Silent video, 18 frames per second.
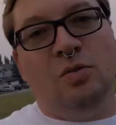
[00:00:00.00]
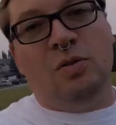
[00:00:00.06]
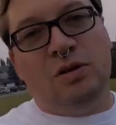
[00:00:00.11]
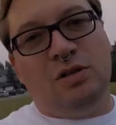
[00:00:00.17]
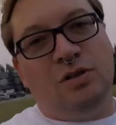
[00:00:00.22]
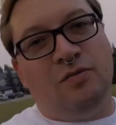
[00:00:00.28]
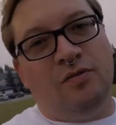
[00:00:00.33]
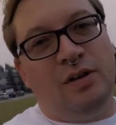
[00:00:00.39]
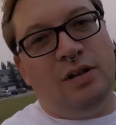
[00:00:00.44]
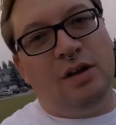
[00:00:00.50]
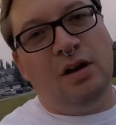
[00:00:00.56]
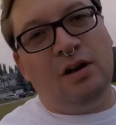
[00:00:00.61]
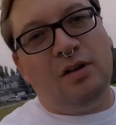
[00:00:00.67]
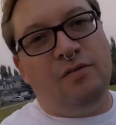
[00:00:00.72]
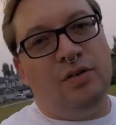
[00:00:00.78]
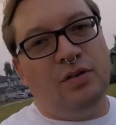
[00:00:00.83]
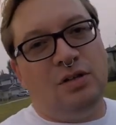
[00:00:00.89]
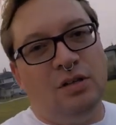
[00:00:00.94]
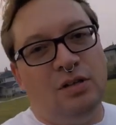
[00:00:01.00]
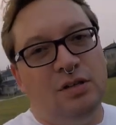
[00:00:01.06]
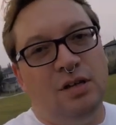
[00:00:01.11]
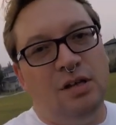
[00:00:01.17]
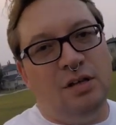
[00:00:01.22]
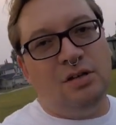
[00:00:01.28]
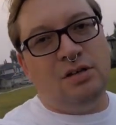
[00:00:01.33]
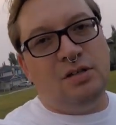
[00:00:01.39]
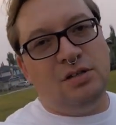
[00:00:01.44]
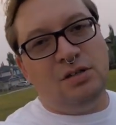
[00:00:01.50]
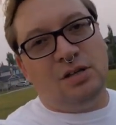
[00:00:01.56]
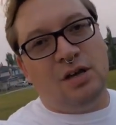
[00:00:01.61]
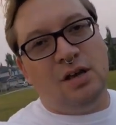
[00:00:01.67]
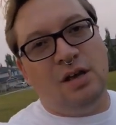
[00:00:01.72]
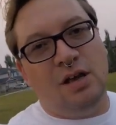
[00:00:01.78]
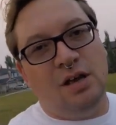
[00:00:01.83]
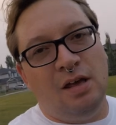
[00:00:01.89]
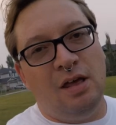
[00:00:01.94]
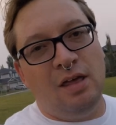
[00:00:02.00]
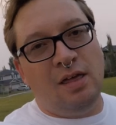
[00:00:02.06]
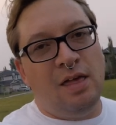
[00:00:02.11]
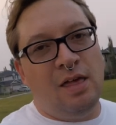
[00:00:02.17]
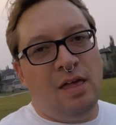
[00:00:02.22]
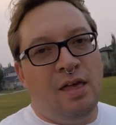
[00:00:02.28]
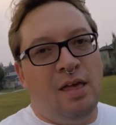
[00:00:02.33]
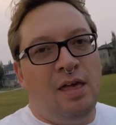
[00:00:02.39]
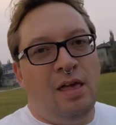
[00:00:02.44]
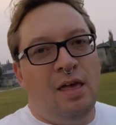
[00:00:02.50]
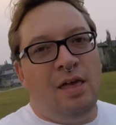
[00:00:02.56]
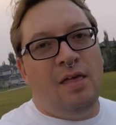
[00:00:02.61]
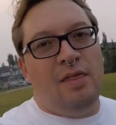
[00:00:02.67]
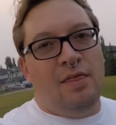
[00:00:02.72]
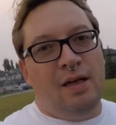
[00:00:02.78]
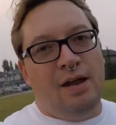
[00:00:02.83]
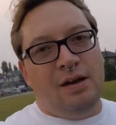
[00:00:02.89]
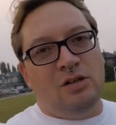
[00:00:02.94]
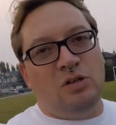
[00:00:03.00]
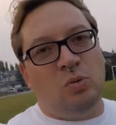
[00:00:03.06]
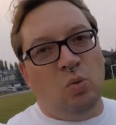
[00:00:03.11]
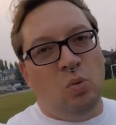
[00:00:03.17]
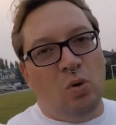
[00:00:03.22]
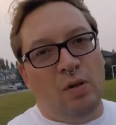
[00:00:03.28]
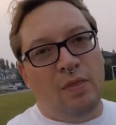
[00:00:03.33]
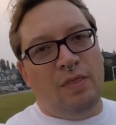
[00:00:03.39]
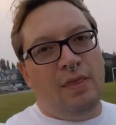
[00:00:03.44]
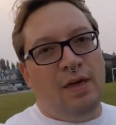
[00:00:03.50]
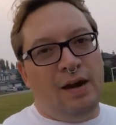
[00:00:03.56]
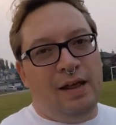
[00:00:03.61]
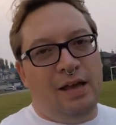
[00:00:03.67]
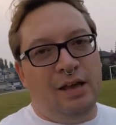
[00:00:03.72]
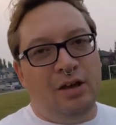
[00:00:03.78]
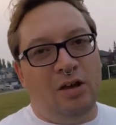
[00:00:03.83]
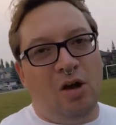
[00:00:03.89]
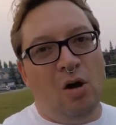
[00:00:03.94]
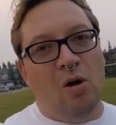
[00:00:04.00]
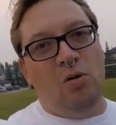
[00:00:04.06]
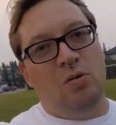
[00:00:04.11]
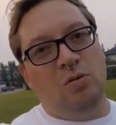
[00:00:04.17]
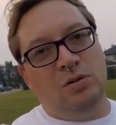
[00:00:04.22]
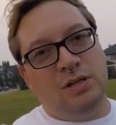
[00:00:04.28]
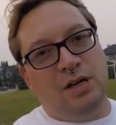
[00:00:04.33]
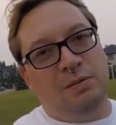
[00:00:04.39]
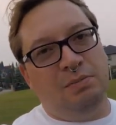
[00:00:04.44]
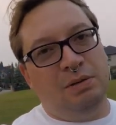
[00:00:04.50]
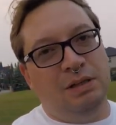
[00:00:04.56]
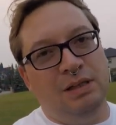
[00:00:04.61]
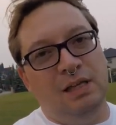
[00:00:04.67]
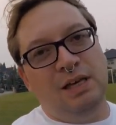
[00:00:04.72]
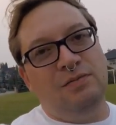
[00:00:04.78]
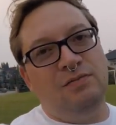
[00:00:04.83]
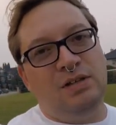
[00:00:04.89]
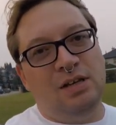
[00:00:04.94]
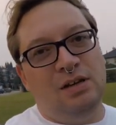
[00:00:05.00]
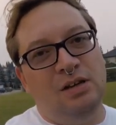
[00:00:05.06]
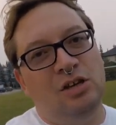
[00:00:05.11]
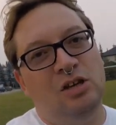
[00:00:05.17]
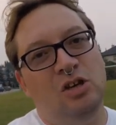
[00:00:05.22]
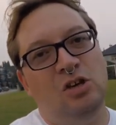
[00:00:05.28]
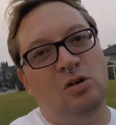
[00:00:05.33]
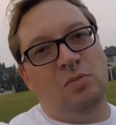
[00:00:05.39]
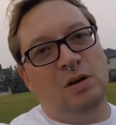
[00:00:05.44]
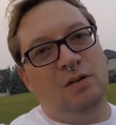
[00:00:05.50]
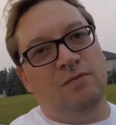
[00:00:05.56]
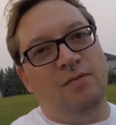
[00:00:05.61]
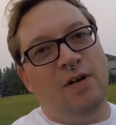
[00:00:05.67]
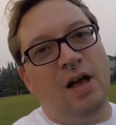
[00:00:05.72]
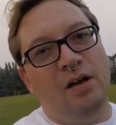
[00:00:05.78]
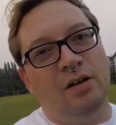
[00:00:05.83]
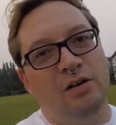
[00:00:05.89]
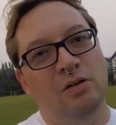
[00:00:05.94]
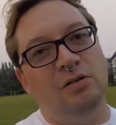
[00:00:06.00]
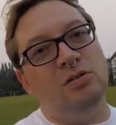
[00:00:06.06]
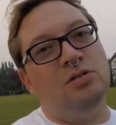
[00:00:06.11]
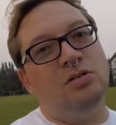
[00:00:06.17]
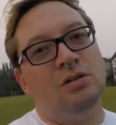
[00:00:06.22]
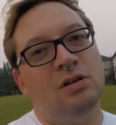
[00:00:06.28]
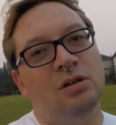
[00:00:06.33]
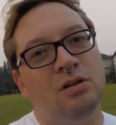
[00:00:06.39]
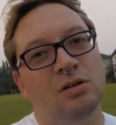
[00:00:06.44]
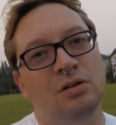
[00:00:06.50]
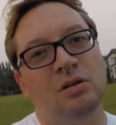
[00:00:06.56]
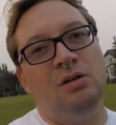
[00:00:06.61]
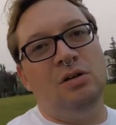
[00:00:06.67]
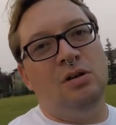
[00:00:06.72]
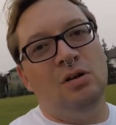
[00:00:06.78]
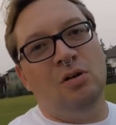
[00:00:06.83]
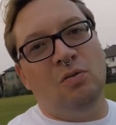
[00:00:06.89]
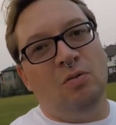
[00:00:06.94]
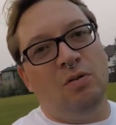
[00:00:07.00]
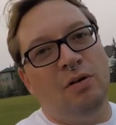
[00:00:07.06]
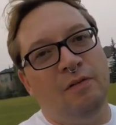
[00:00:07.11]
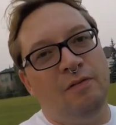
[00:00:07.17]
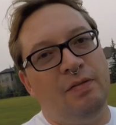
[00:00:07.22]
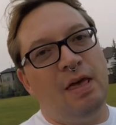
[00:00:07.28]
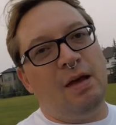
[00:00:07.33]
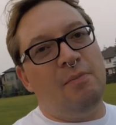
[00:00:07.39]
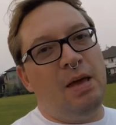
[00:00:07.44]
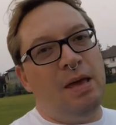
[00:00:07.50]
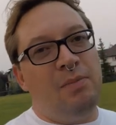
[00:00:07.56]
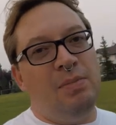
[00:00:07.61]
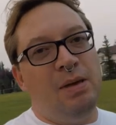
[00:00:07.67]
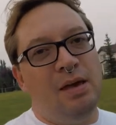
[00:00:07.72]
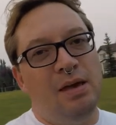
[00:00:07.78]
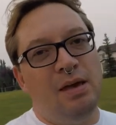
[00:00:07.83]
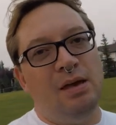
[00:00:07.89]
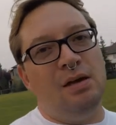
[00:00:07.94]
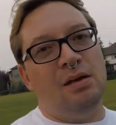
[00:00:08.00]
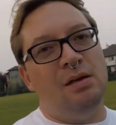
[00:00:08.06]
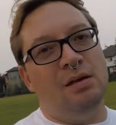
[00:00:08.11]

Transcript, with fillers: So, what is a friendly artificial intelligence? That is one that encodes and believes in human values, wherever that may be.